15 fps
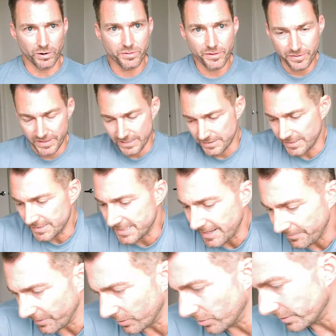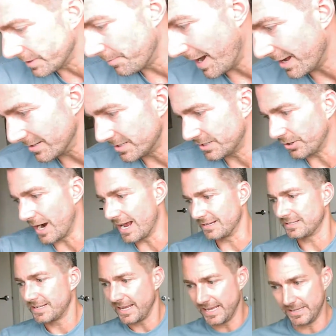One of the things that's difficult about
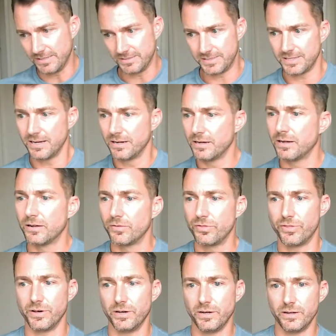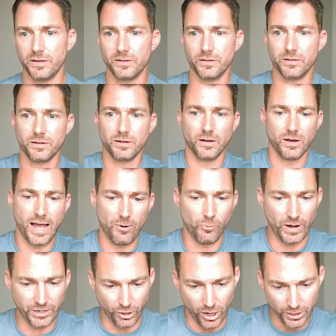stress is the
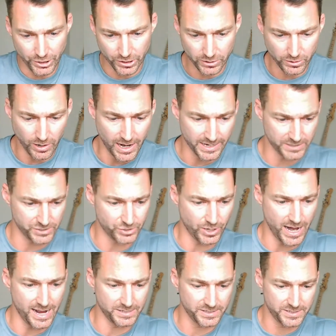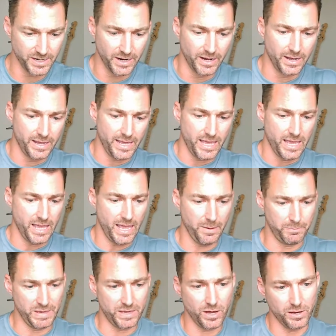when you're under chronic stress,
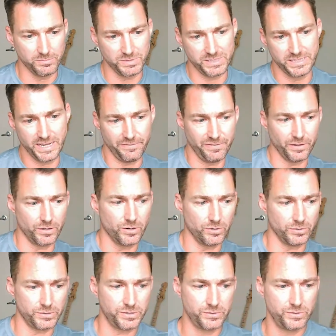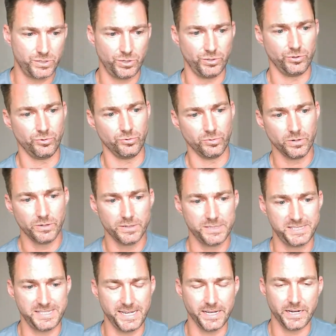it becomes difficult to
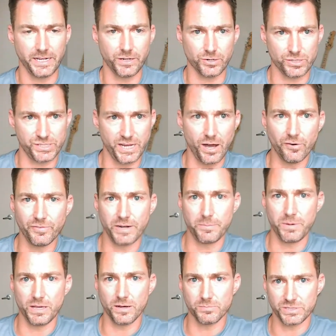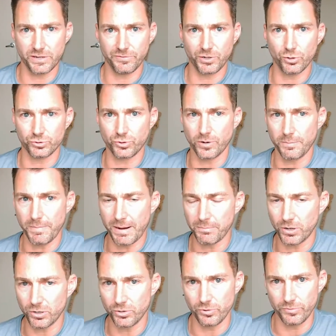see it in yourself, and it becomes difficult to
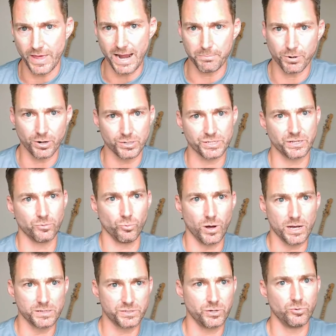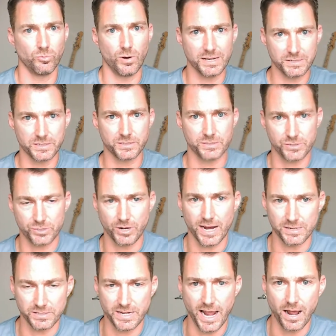remember who that person was who wasn't
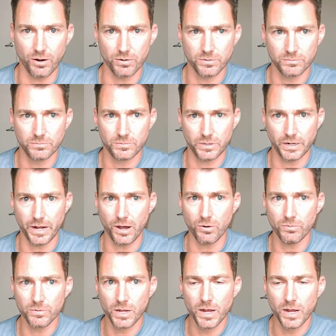stressed out, you know?